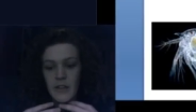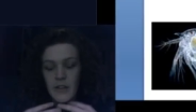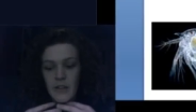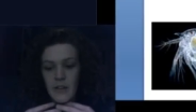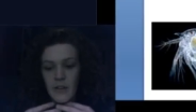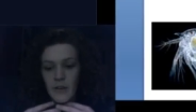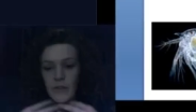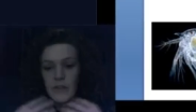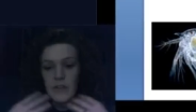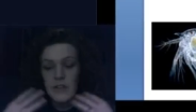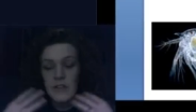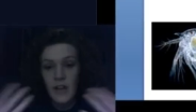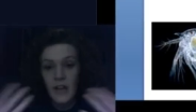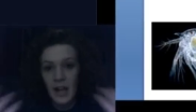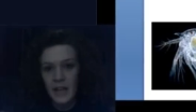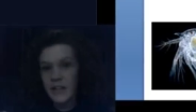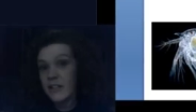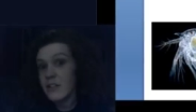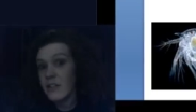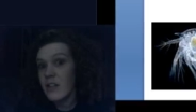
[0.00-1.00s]
So this
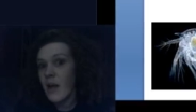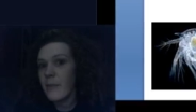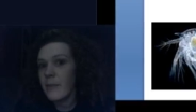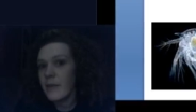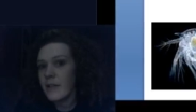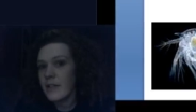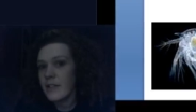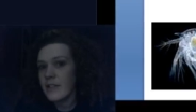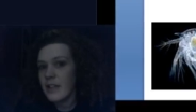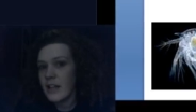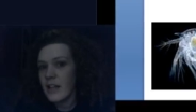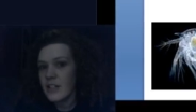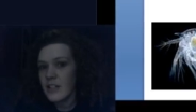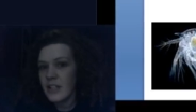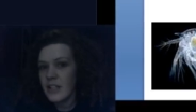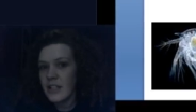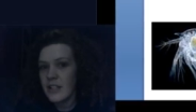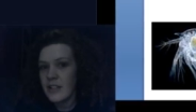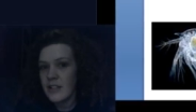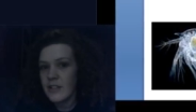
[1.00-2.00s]
and the nauplius stage
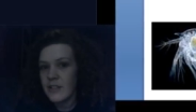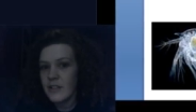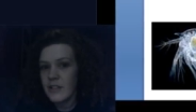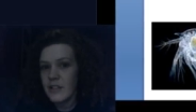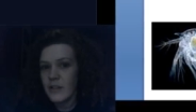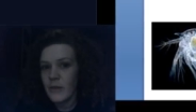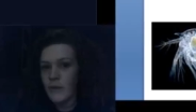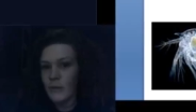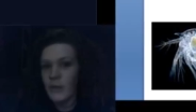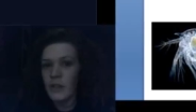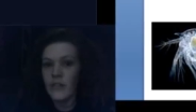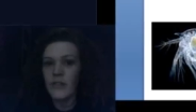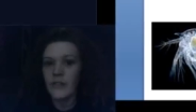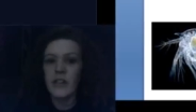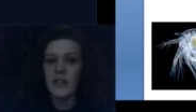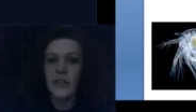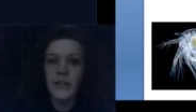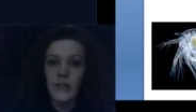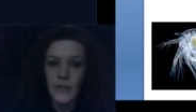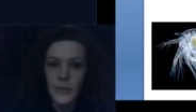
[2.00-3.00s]
is one of the
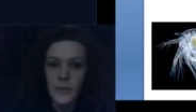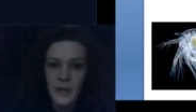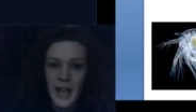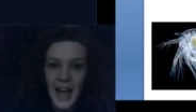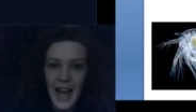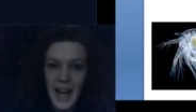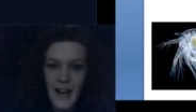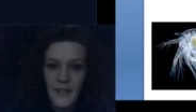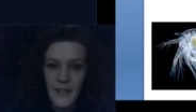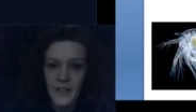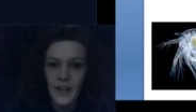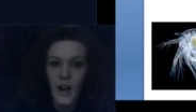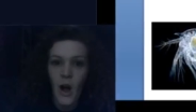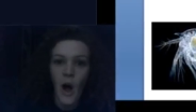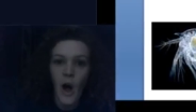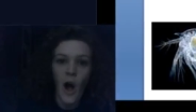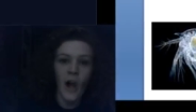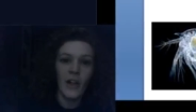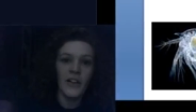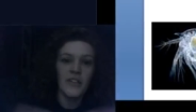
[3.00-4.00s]
clues we have that
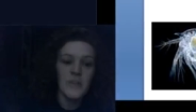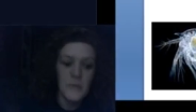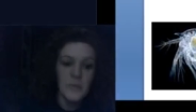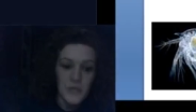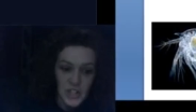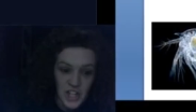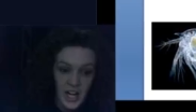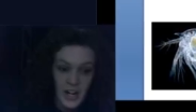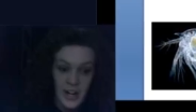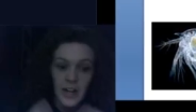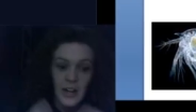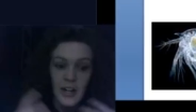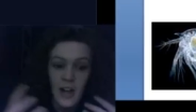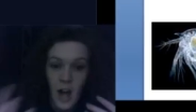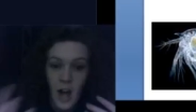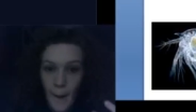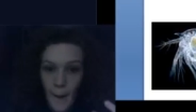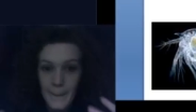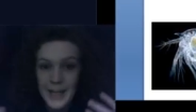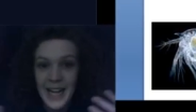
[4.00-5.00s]
all of them shared a
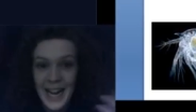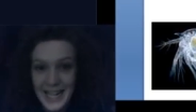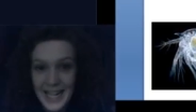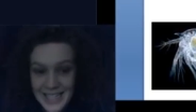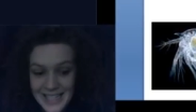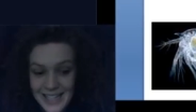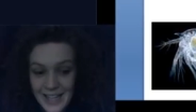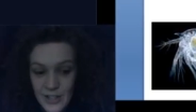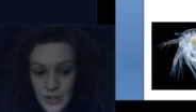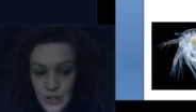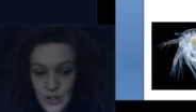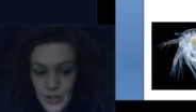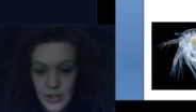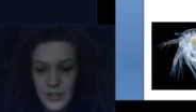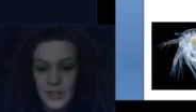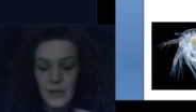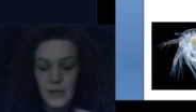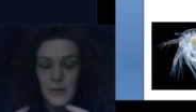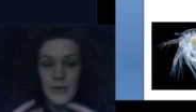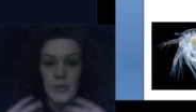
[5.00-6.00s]
common
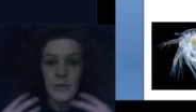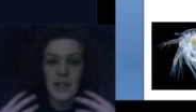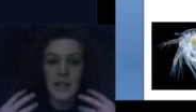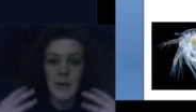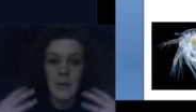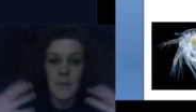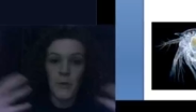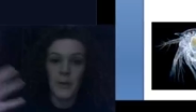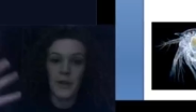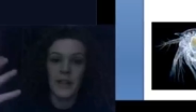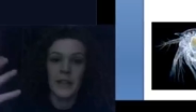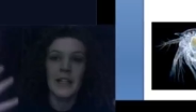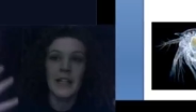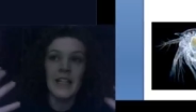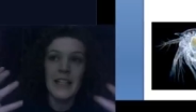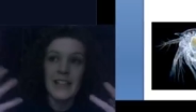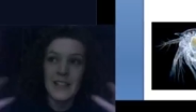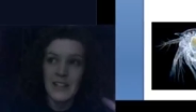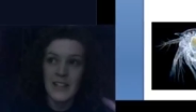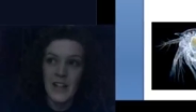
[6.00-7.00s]
ancestor. So it was really important.
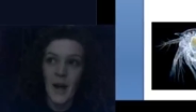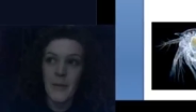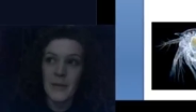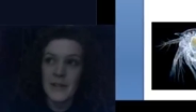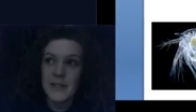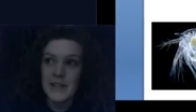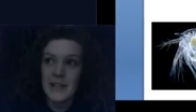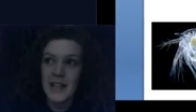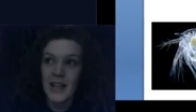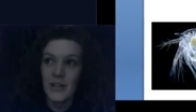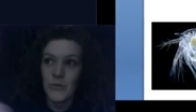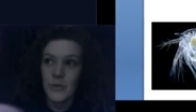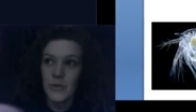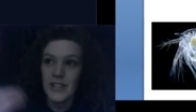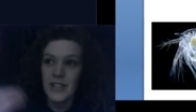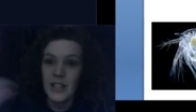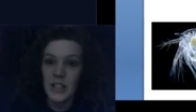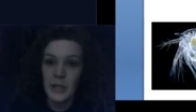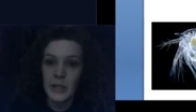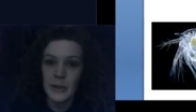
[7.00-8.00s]
The Sinopolis stage
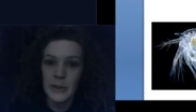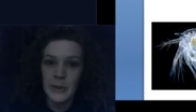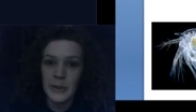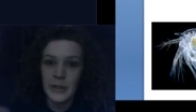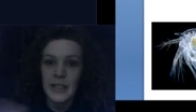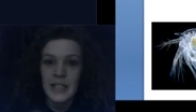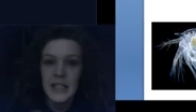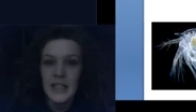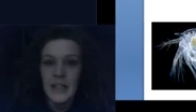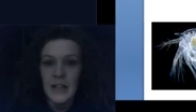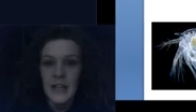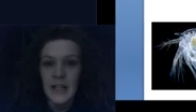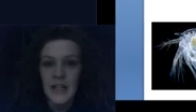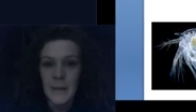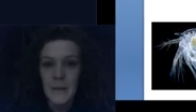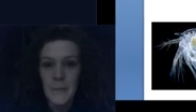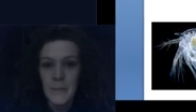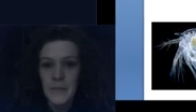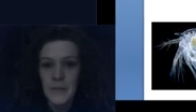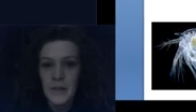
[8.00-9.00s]
was the clue,
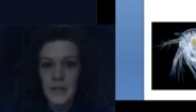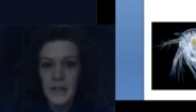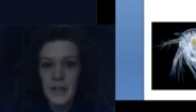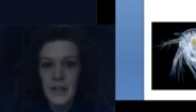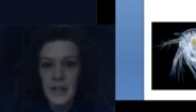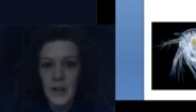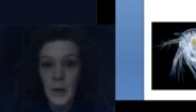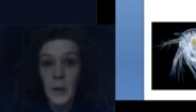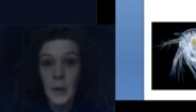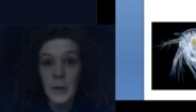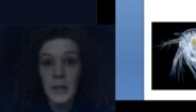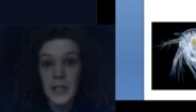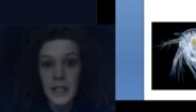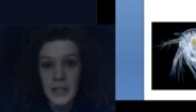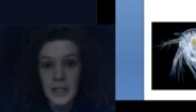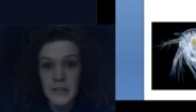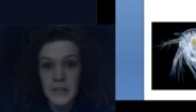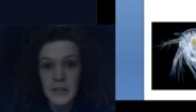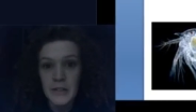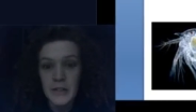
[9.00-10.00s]
um, early
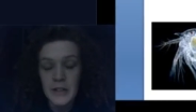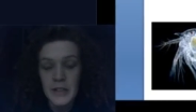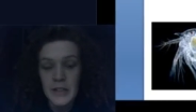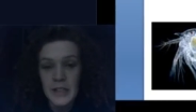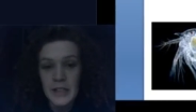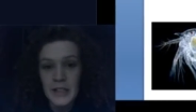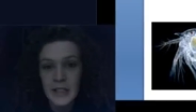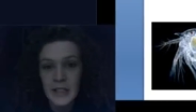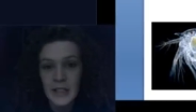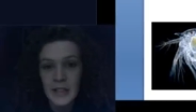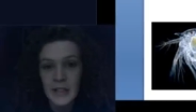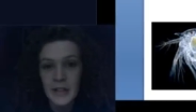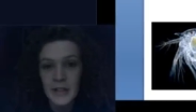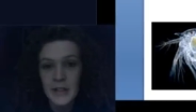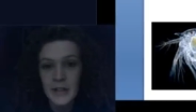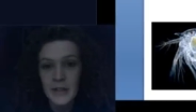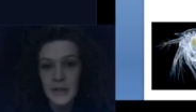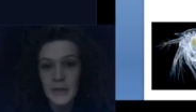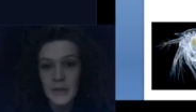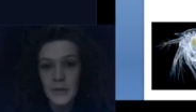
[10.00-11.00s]
clue in
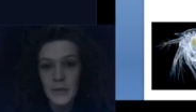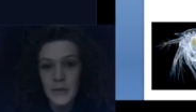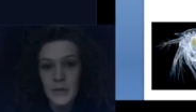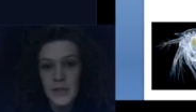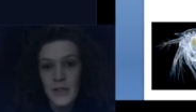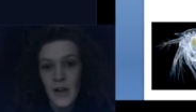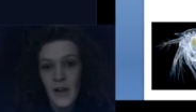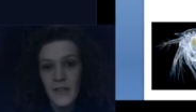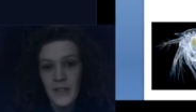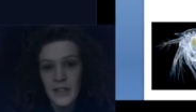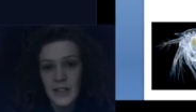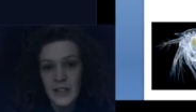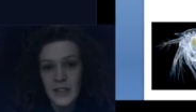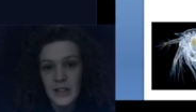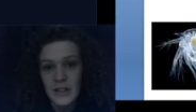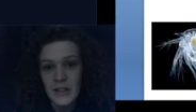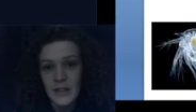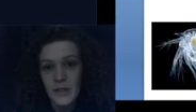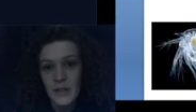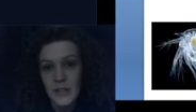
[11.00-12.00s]

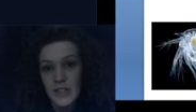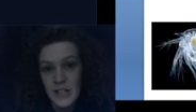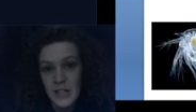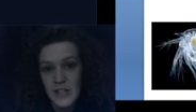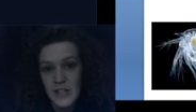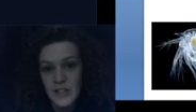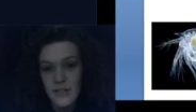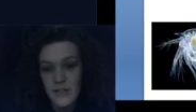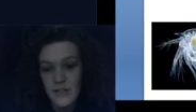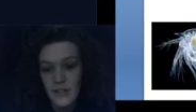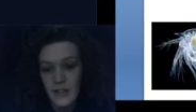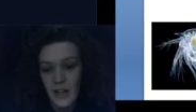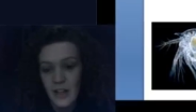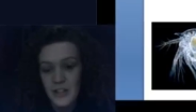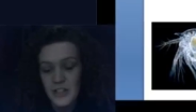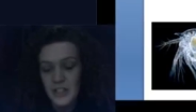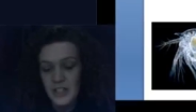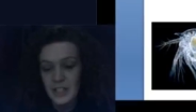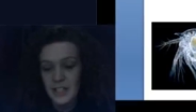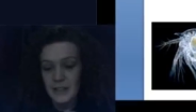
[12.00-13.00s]
resolving crustacean
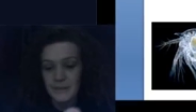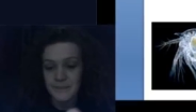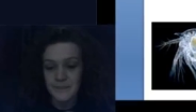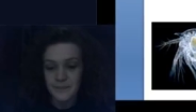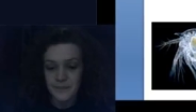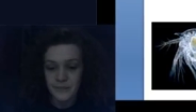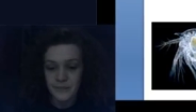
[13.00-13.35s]
phylogeny.